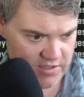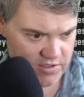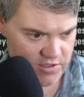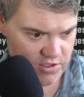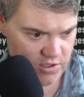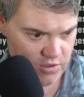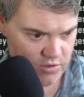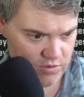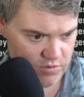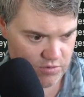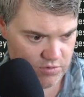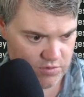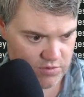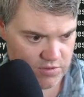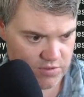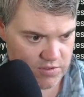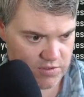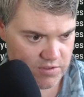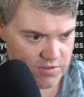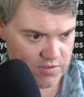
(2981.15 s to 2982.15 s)

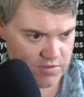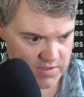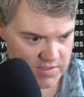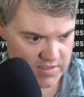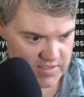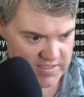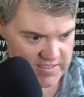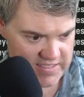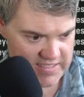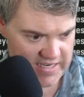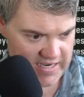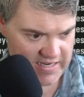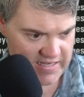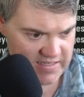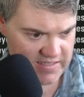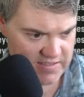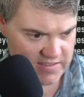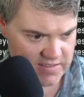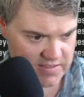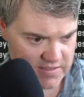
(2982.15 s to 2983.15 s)
those?
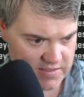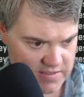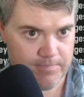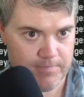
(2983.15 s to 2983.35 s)
Settings?